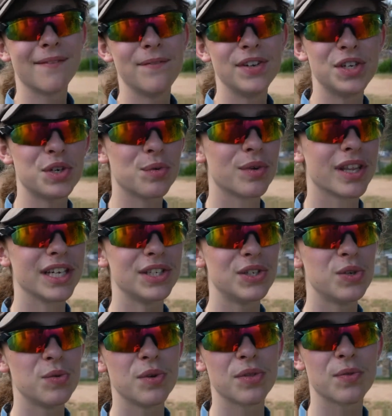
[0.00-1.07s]
I'm fishing with like
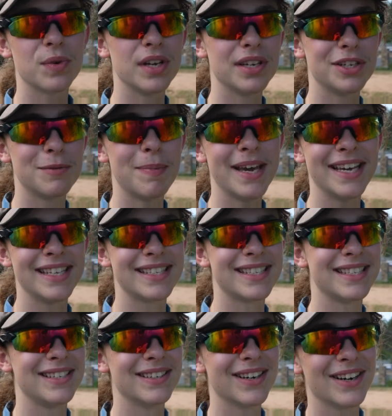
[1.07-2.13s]
2 and 3 inch
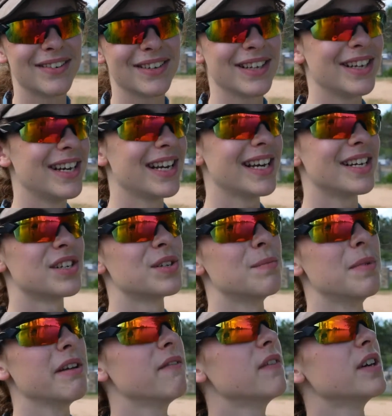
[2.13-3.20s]
baits. You're not really gonna catch some
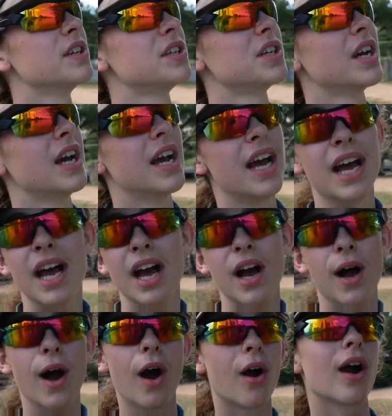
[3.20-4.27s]
big fish.
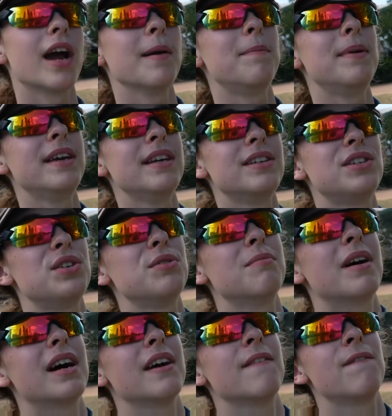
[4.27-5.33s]
RIP to
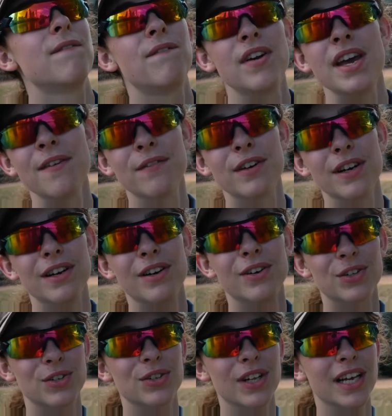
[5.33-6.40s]
my favorite
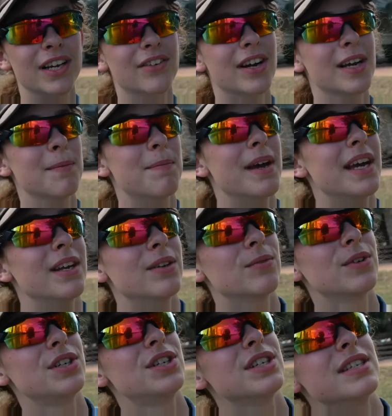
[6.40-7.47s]
ultralight crankbait, which